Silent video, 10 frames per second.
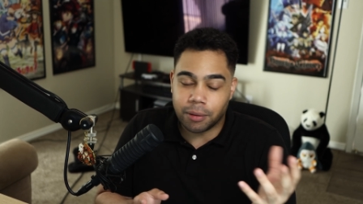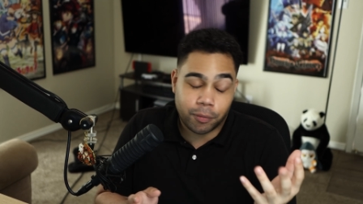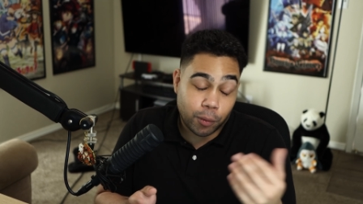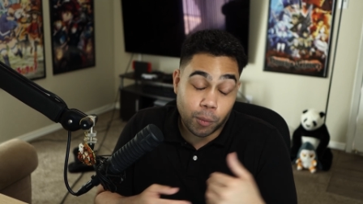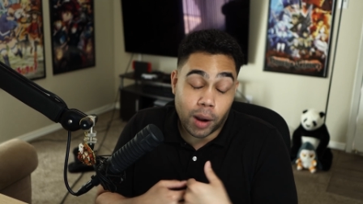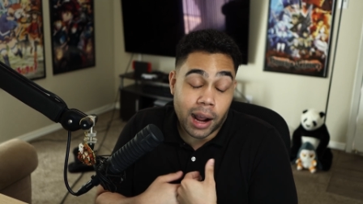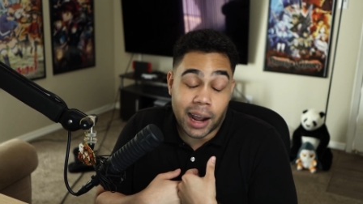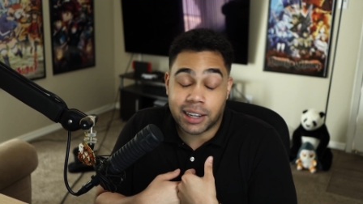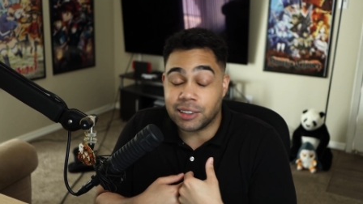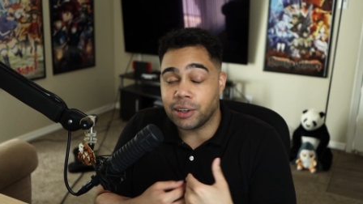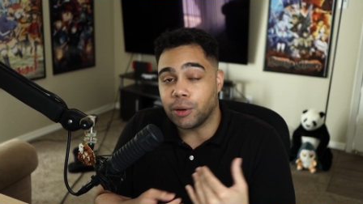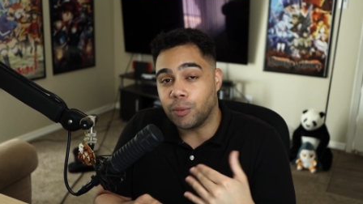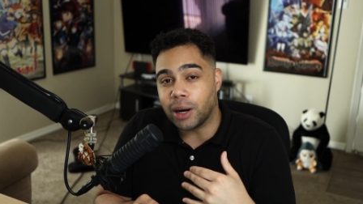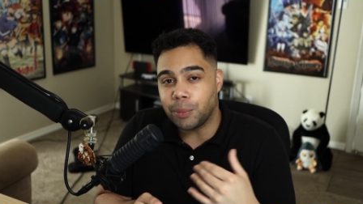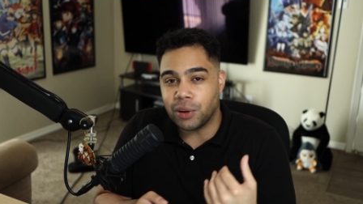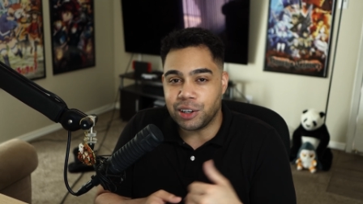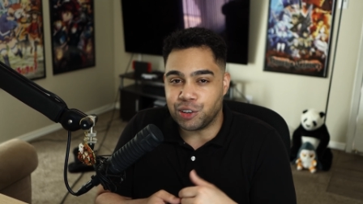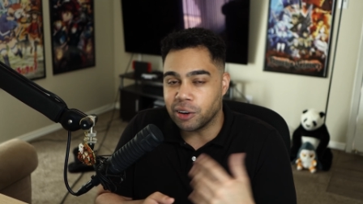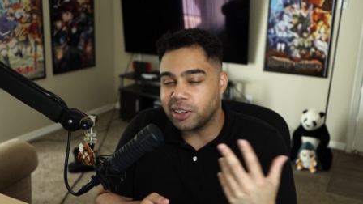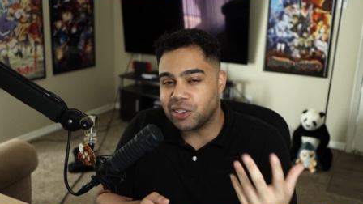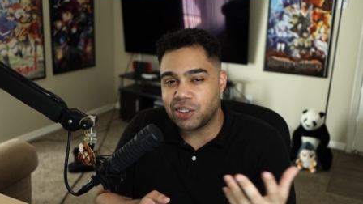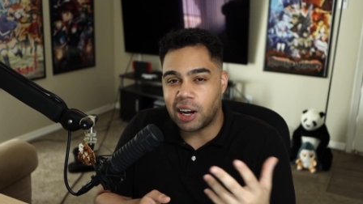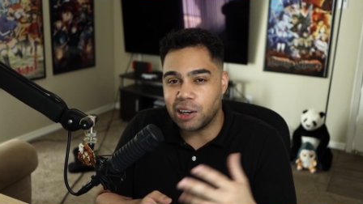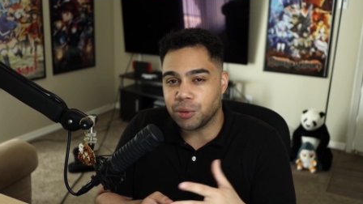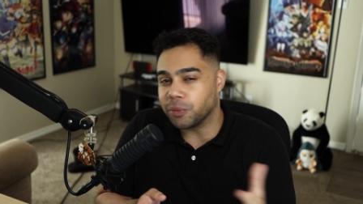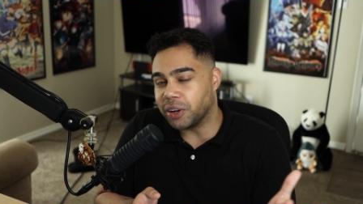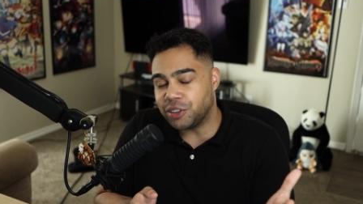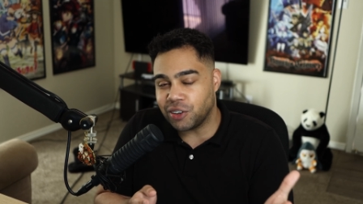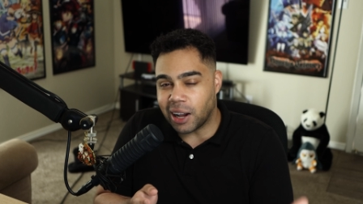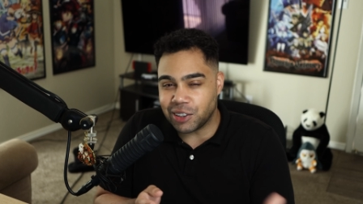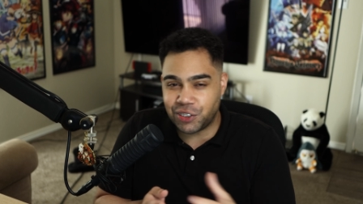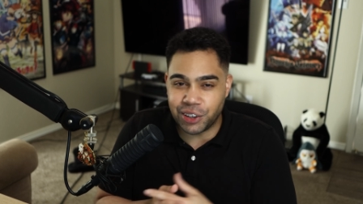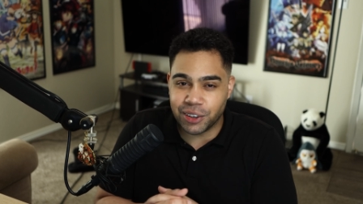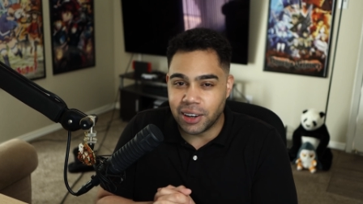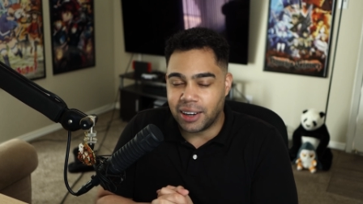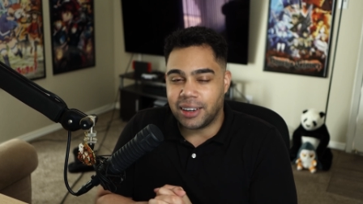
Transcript: from what I can tell, when I played Junkenstein's Revenge last year,